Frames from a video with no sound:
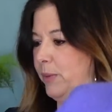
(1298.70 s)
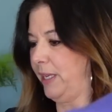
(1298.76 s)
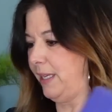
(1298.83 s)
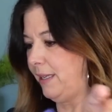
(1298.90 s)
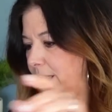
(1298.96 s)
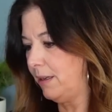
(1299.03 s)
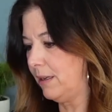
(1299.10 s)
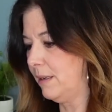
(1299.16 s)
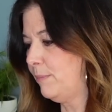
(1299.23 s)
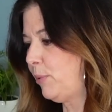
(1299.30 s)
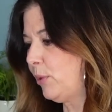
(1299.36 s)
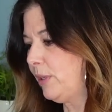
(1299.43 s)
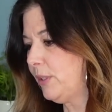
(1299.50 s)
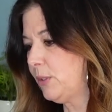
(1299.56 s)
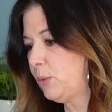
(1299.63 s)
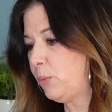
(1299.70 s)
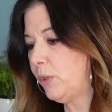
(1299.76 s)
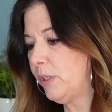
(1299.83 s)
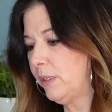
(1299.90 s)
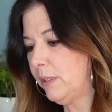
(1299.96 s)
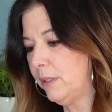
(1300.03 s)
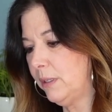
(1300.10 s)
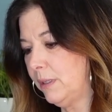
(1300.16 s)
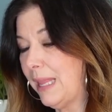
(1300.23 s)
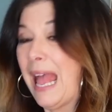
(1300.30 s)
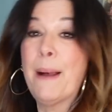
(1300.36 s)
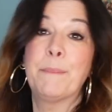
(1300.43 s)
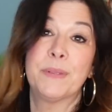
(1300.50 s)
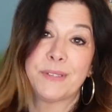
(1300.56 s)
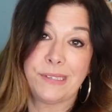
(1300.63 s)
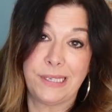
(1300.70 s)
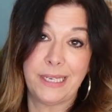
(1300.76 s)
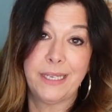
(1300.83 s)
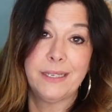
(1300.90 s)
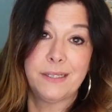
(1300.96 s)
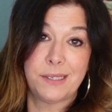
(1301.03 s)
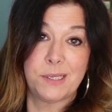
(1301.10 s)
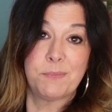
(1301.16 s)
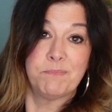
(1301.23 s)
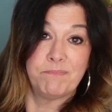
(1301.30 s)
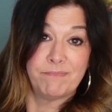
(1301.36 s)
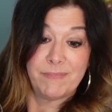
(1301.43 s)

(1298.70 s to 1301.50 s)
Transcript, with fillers: we here? Boiled wool Appleseed's.